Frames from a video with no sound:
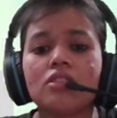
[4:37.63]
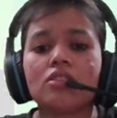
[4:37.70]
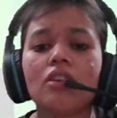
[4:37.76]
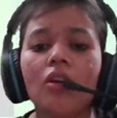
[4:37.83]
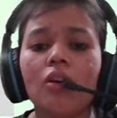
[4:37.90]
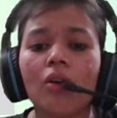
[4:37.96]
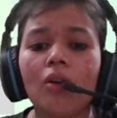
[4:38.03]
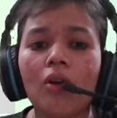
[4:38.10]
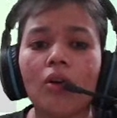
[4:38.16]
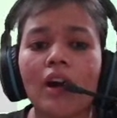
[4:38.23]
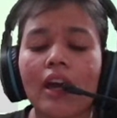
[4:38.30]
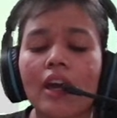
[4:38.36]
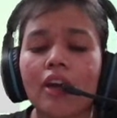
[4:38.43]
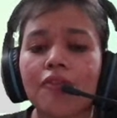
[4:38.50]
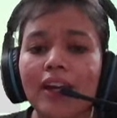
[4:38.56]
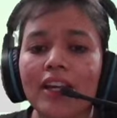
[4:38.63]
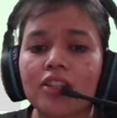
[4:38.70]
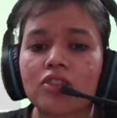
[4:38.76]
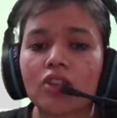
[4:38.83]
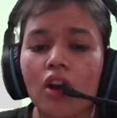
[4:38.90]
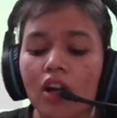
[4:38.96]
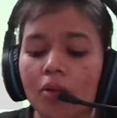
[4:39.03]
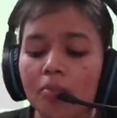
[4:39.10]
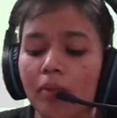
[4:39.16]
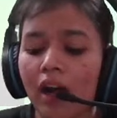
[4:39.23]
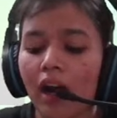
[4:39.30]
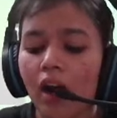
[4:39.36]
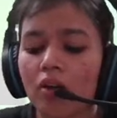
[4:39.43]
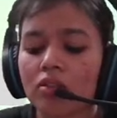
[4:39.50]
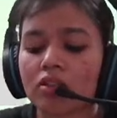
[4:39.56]
Okay. So if I talk about some organisms that prepare their own
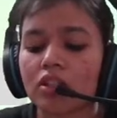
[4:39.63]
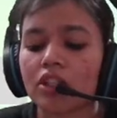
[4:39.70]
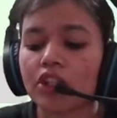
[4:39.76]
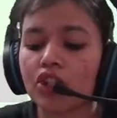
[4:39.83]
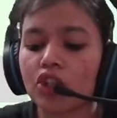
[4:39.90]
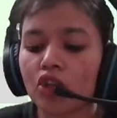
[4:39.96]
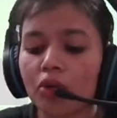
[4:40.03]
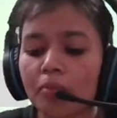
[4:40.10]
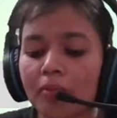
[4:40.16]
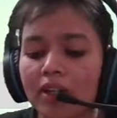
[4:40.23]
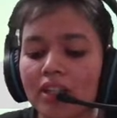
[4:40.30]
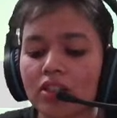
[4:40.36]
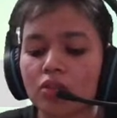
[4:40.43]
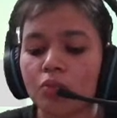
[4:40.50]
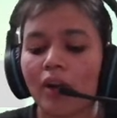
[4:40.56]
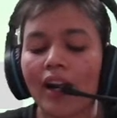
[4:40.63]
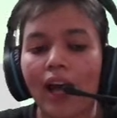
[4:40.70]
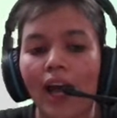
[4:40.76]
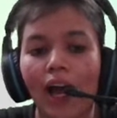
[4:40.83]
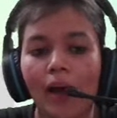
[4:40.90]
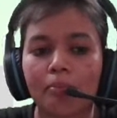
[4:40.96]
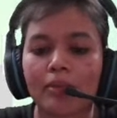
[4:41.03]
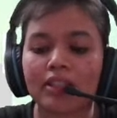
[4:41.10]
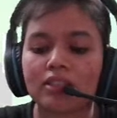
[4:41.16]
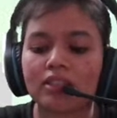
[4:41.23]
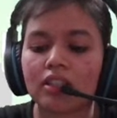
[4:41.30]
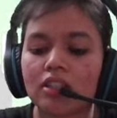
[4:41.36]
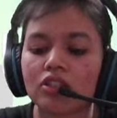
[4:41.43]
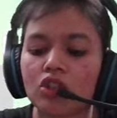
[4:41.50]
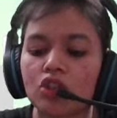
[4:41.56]
food, they are the plants, right?
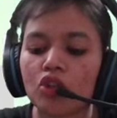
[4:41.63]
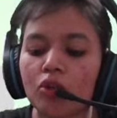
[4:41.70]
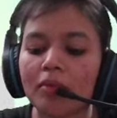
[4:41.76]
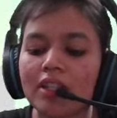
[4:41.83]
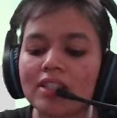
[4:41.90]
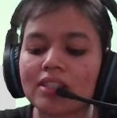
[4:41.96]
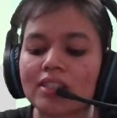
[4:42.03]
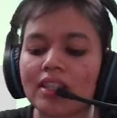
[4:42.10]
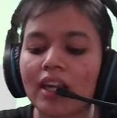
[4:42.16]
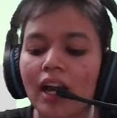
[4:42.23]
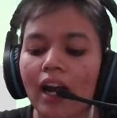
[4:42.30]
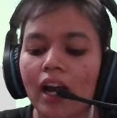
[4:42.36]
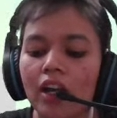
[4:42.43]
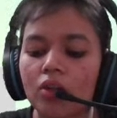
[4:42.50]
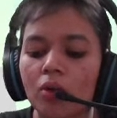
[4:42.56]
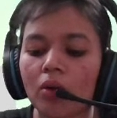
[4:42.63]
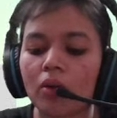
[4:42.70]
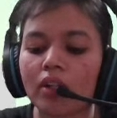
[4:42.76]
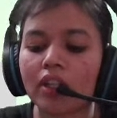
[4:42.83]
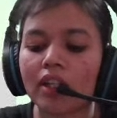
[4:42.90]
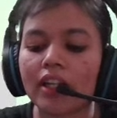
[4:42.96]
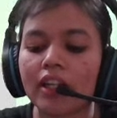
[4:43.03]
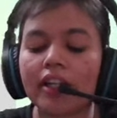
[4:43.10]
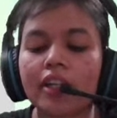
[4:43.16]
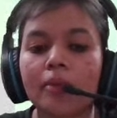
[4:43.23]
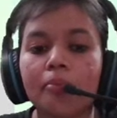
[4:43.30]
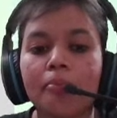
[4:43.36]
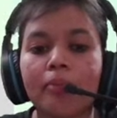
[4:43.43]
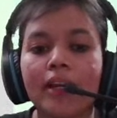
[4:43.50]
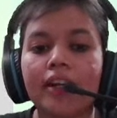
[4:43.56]
And they are known as
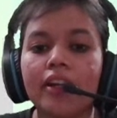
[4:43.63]
autotrophs.